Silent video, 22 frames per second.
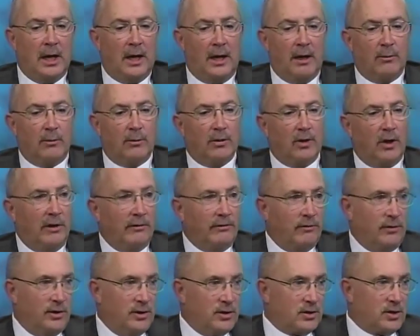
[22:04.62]
I would love
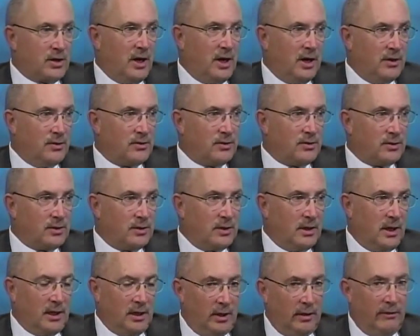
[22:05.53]
for these guys,
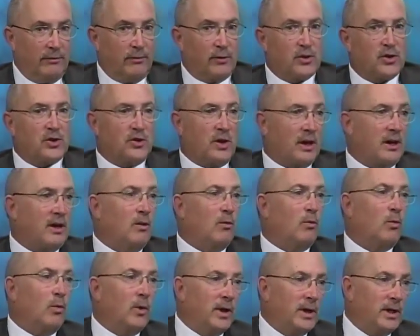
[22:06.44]
I'd love for
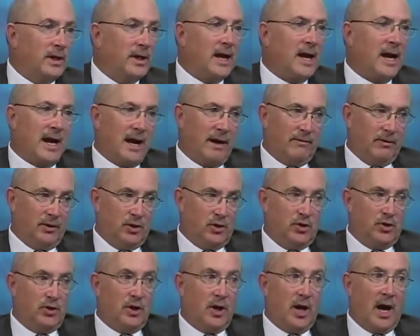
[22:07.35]
Second Wind to have a
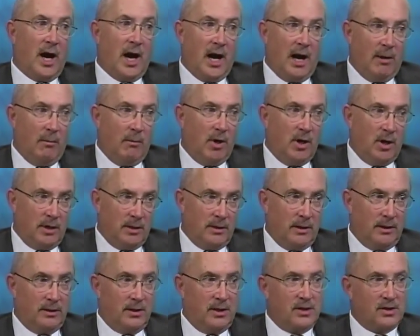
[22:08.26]
job
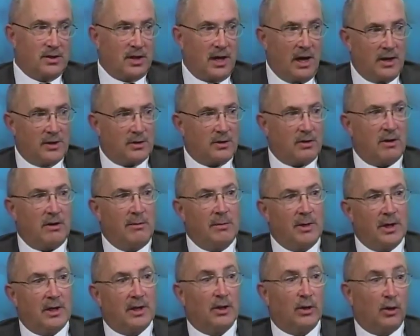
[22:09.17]
that these guys
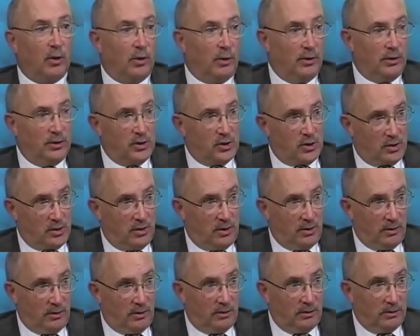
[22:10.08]
come in and learn a
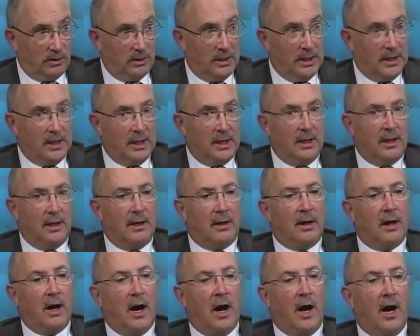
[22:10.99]
skill
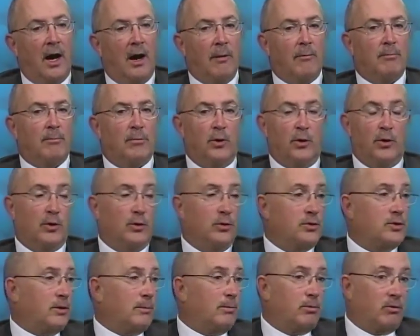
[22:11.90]
uh,
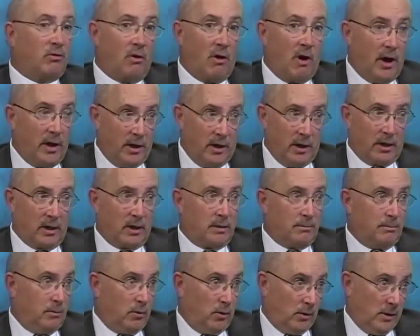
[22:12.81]
produce a product,
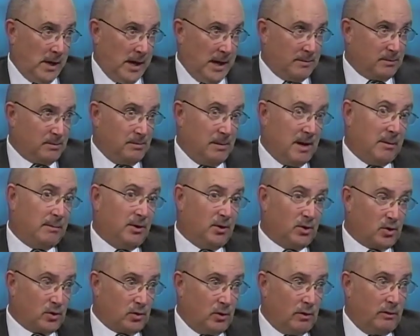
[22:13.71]
perhaps maybe
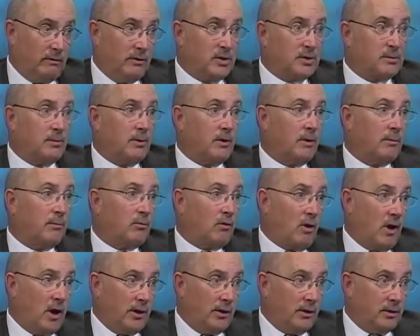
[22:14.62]
a service, but a
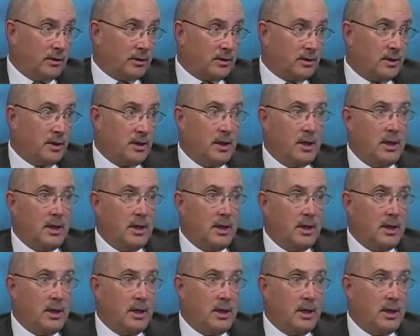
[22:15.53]
product,